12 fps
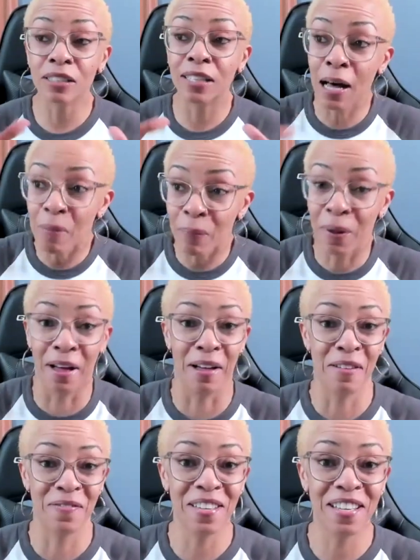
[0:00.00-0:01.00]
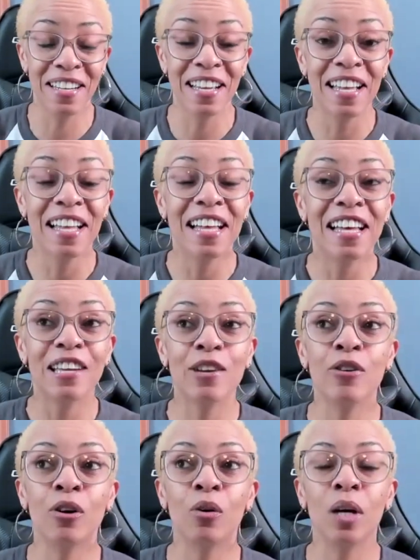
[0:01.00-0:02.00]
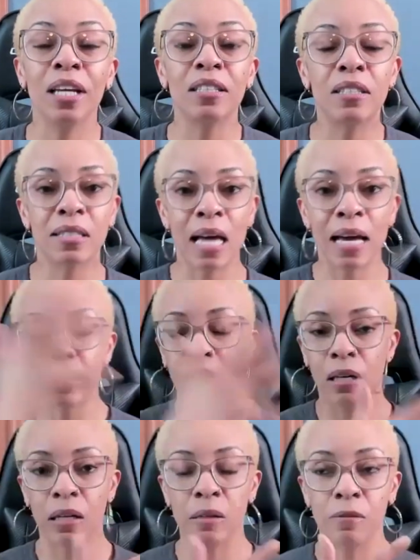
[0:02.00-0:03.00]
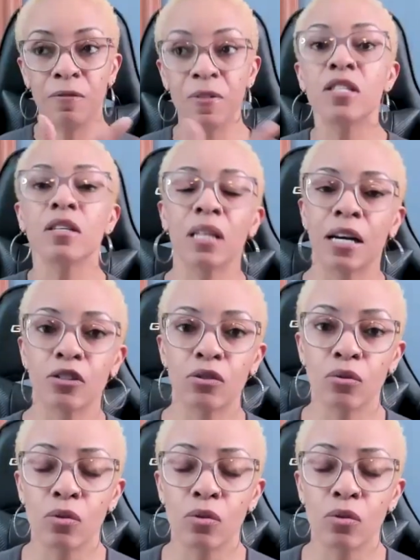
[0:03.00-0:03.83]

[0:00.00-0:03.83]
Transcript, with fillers: top of it, you know, it's like uh, physiological